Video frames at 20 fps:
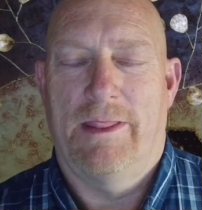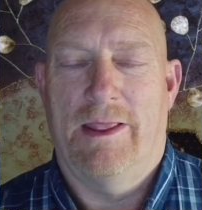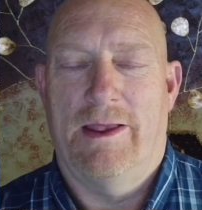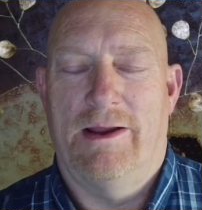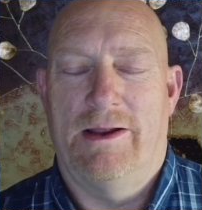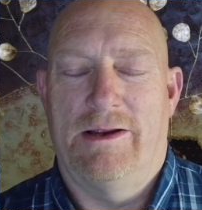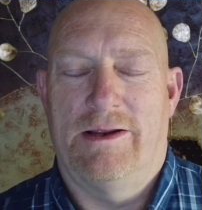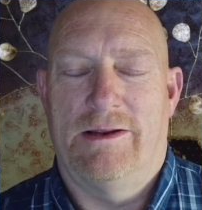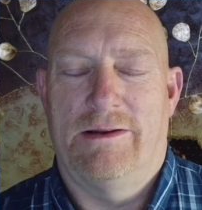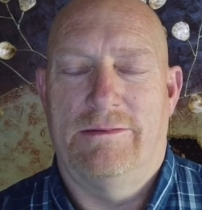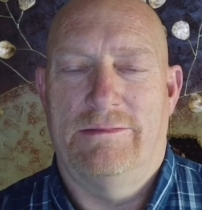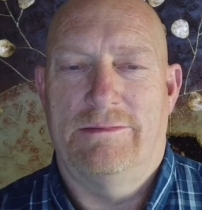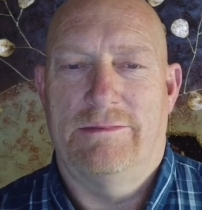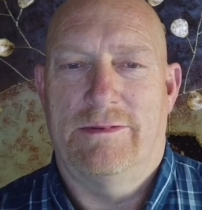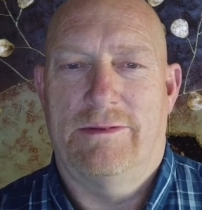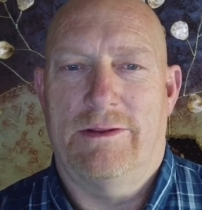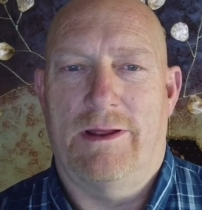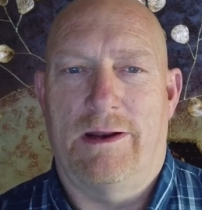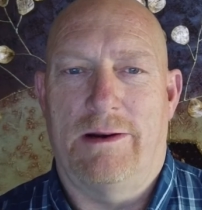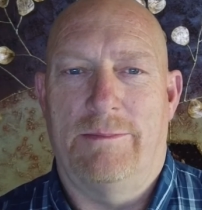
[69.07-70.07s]
I
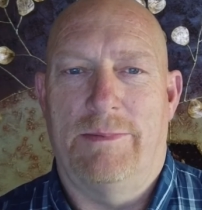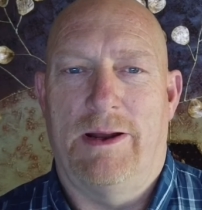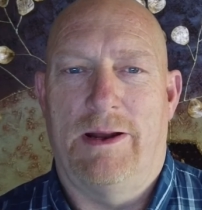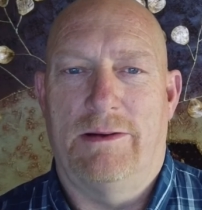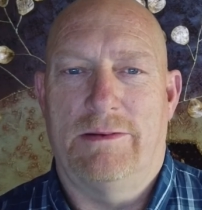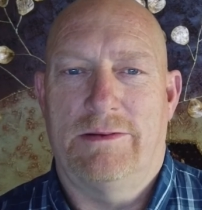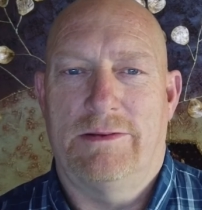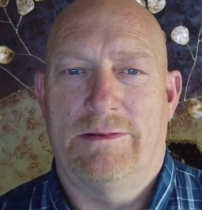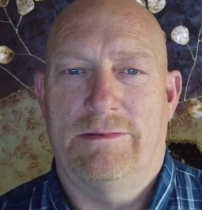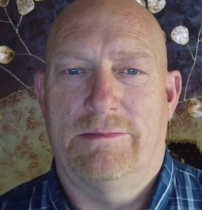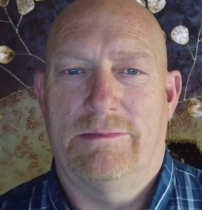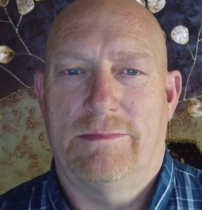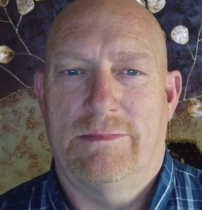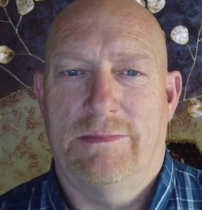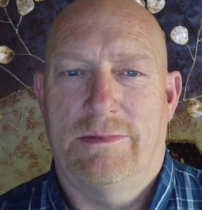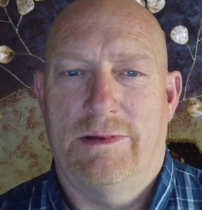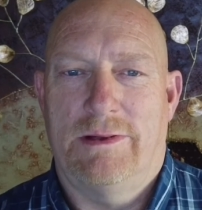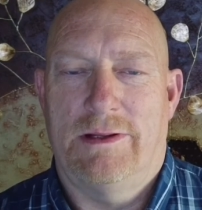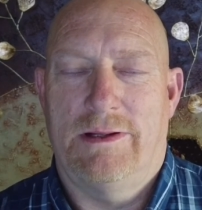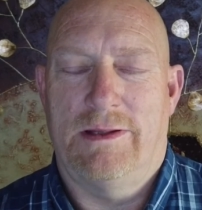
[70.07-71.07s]
thought about
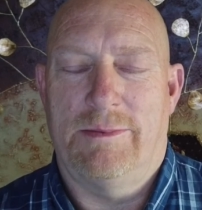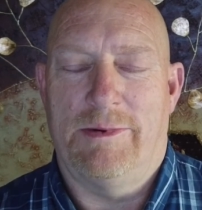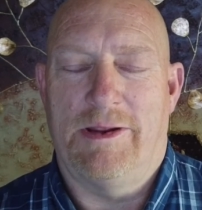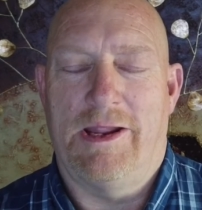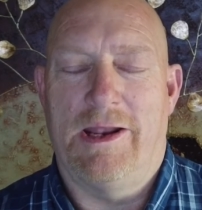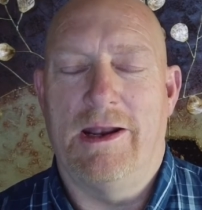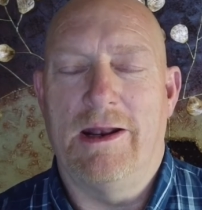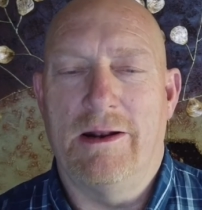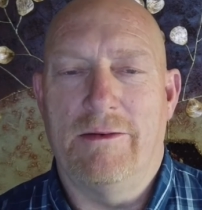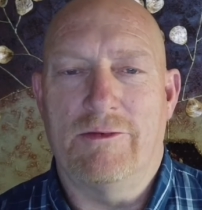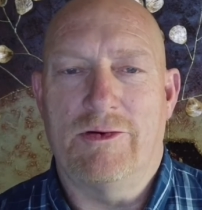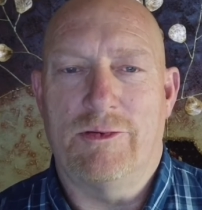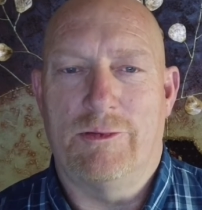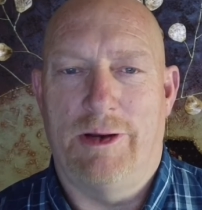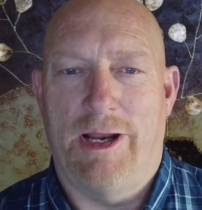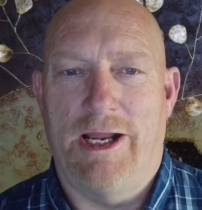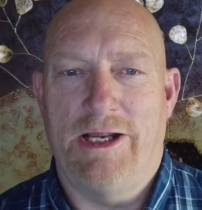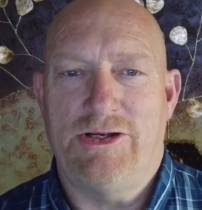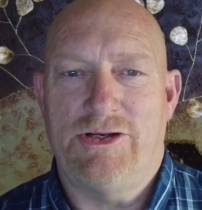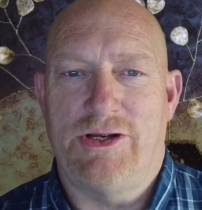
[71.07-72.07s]
at the beginning of
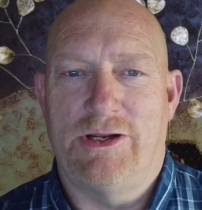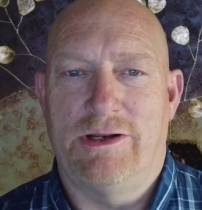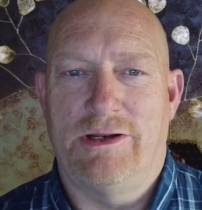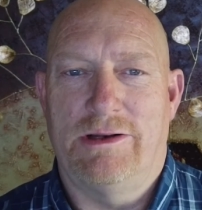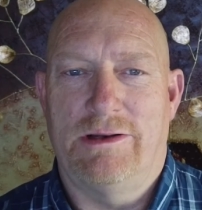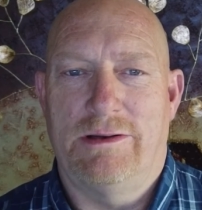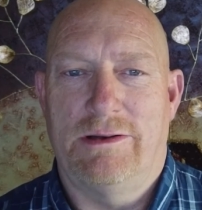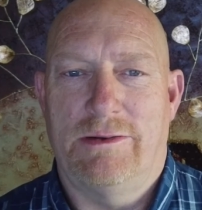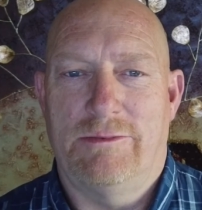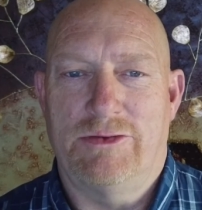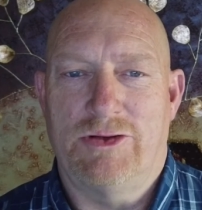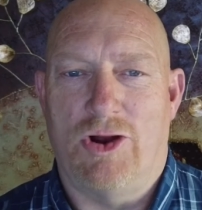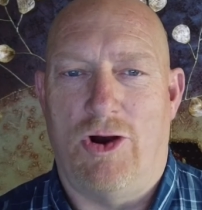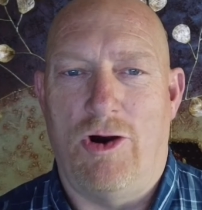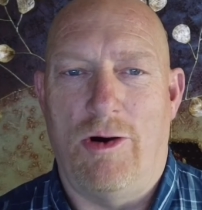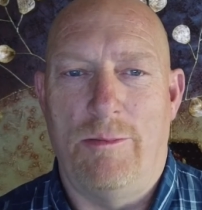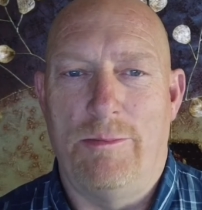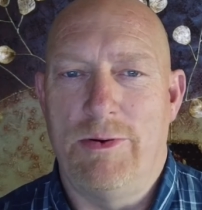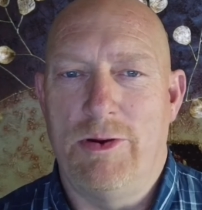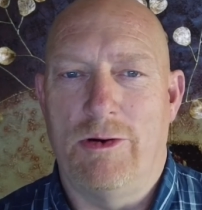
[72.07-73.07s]
creation, it was
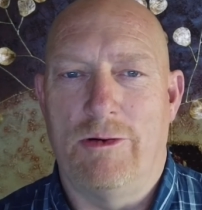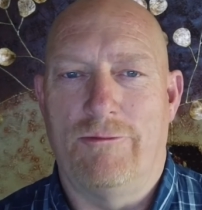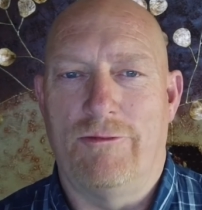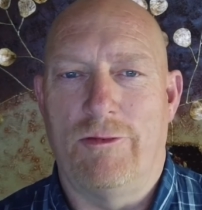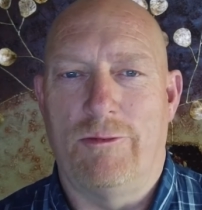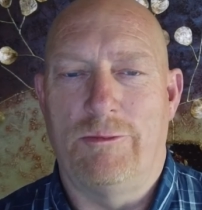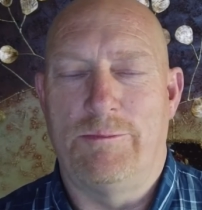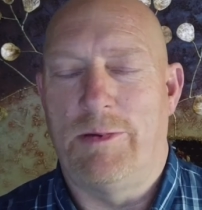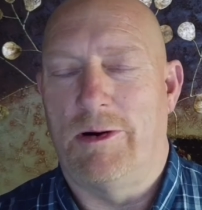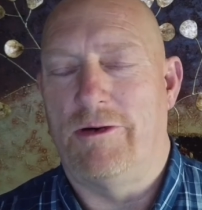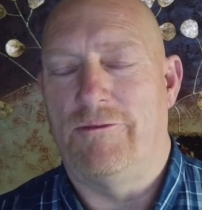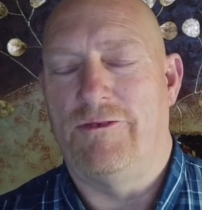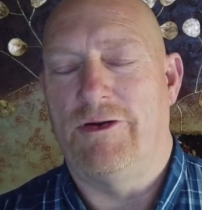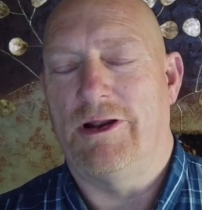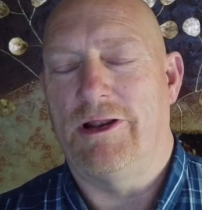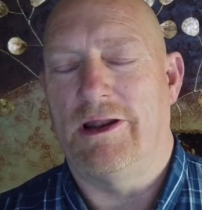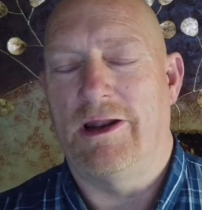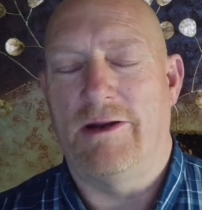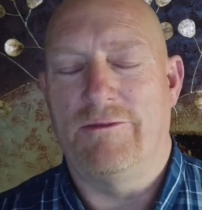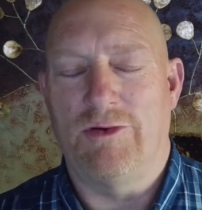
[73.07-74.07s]
all beautiful,
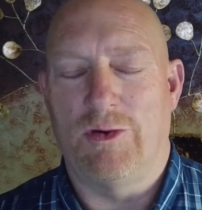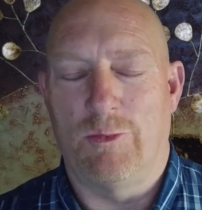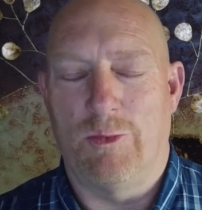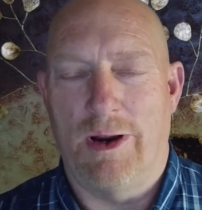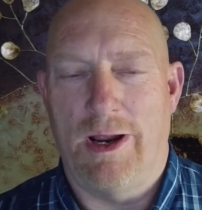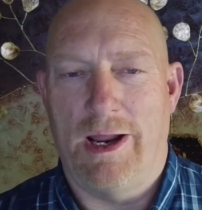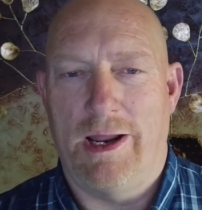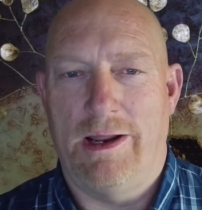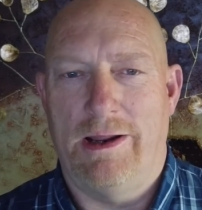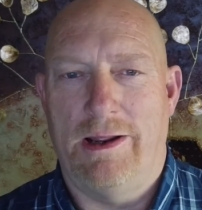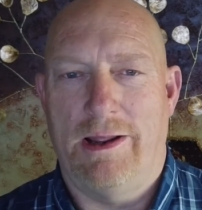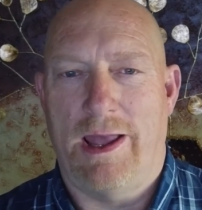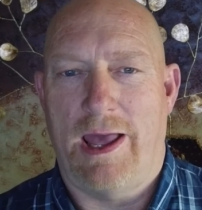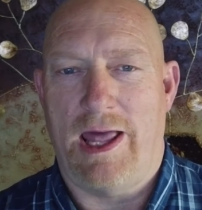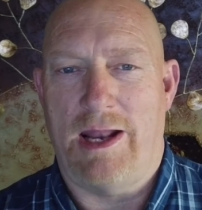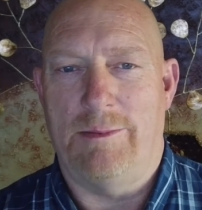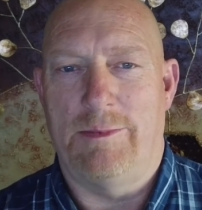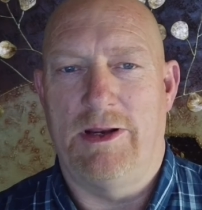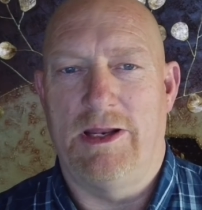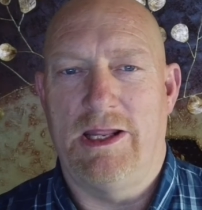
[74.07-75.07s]
perfect in every way.
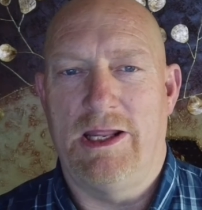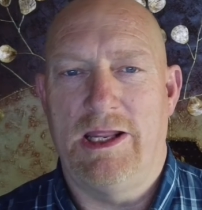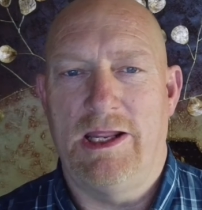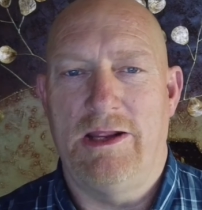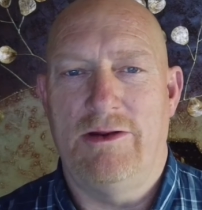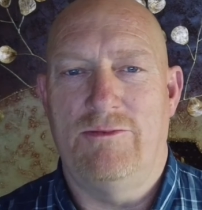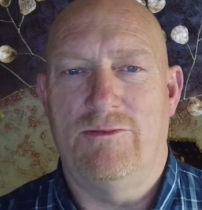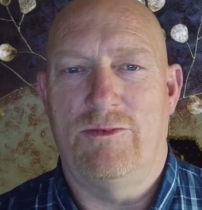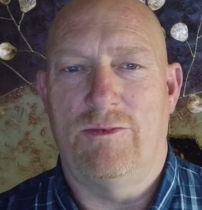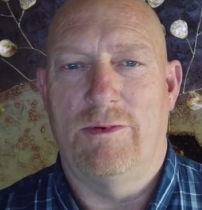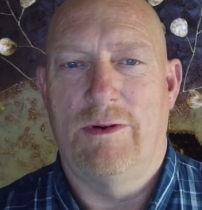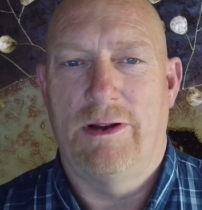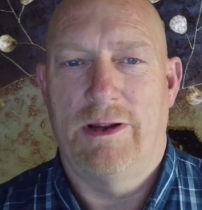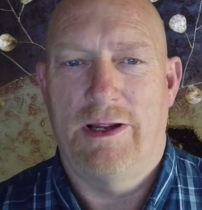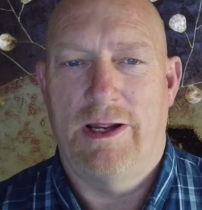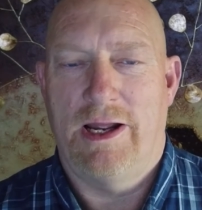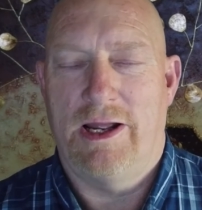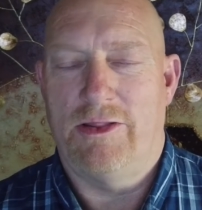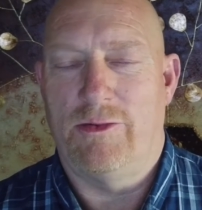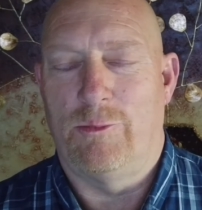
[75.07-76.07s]
Adam and Eve
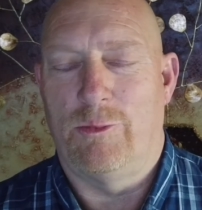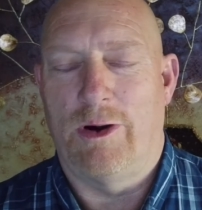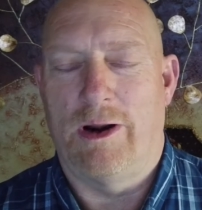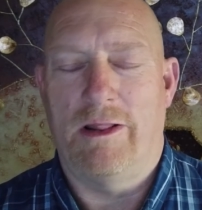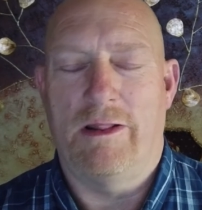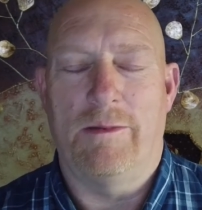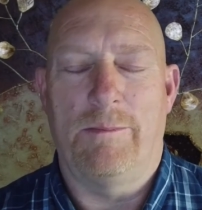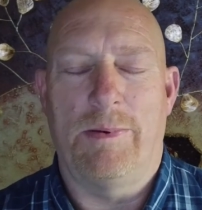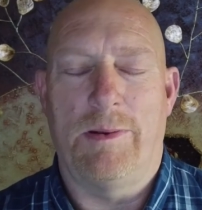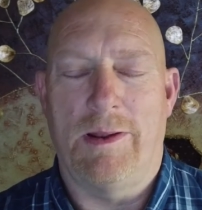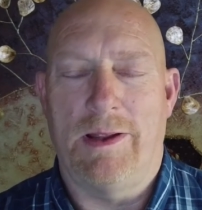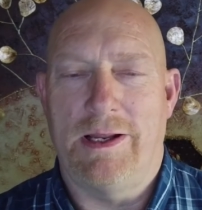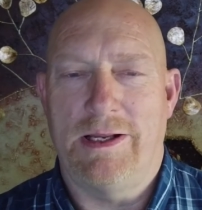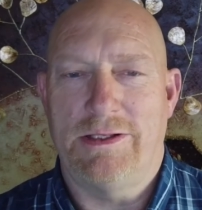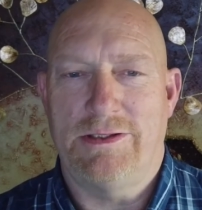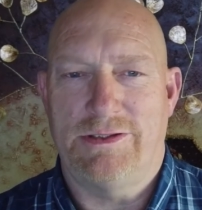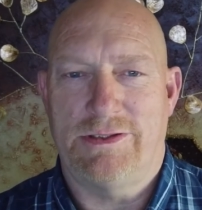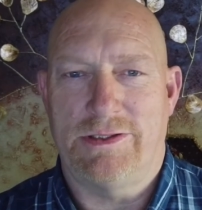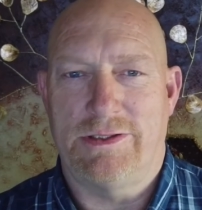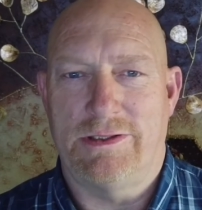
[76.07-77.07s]
had the run of the
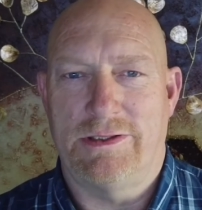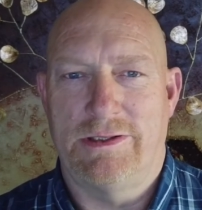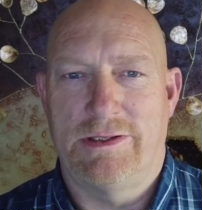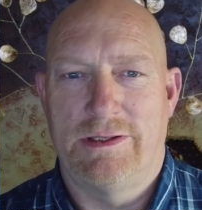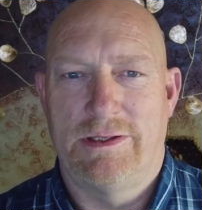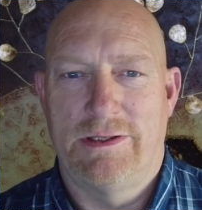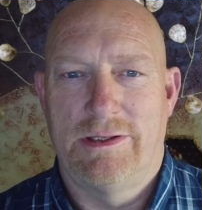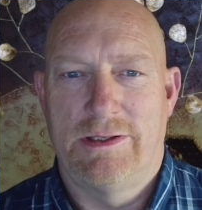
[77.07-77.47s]
place, and